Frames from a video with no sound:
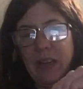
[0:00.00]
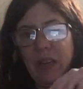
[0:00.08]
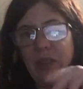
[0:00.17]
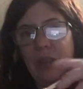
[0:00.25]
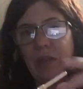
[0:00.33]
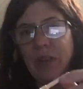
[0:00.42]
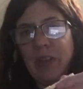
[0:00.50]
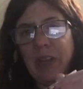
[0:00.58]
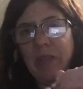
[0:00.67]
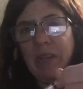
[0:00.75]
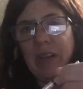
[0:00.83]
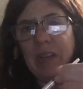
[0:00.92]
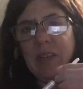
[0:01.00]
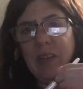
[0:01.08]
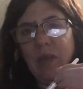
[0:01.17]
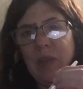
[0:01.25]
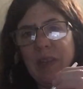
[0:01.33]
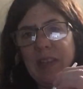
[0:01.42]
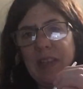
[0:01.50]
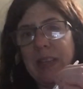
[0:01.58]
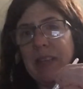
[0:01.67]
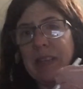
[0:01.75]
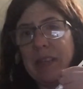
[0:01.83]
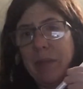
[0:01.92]
So the first thing I'm going to do is
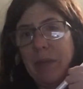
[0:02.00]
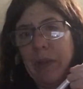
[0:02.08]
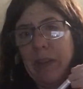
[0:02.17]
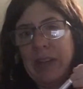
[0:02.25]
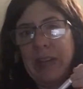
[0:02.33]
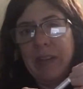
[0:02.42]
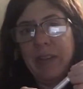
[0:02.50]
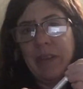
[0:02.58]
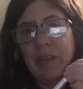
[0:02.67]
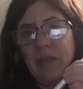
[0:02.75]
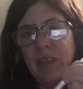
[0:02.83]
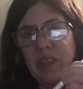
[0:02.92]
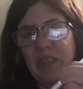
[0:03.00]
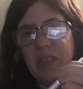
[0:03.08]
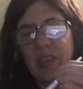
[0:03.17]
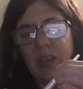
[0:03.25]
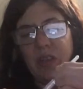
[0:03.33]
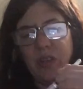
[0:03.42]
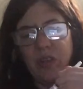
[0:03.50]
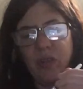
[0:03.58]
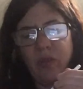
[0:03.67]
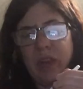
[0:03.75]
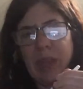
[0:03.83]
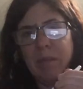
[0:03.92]
assemble the needle. Just
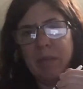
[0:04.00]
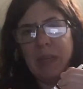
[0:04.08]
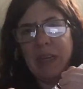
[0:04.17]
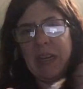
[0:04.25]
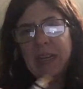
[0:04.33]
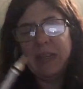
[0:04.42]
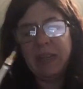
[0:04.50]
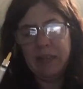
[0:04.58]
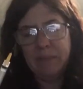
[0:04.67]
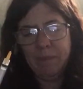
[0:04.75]
screw that bit on.